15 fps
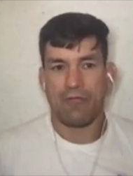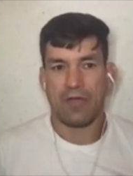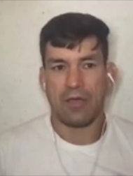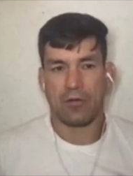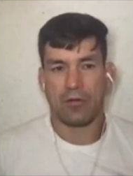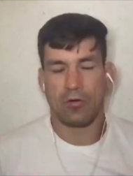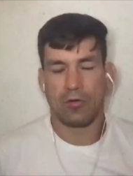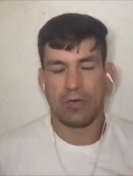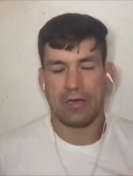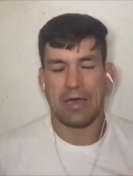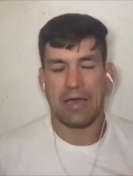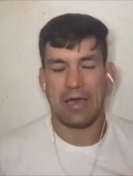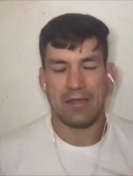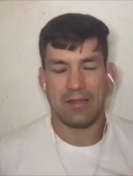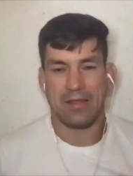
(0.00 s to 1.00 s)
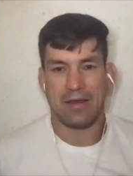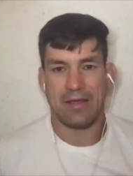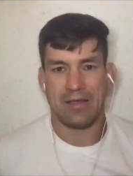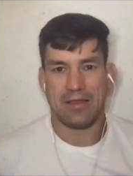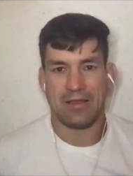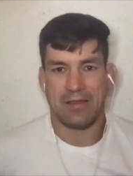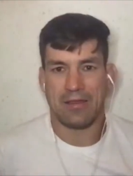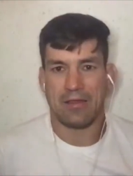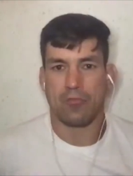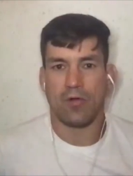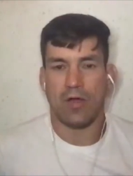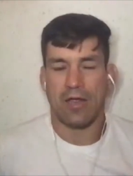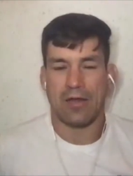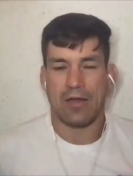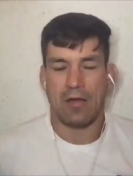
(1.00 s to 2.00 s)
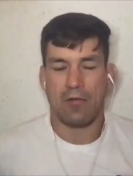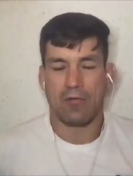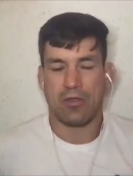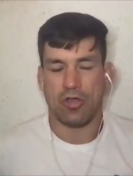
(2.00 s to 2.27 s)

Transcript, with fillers: you know the guys that I see right now is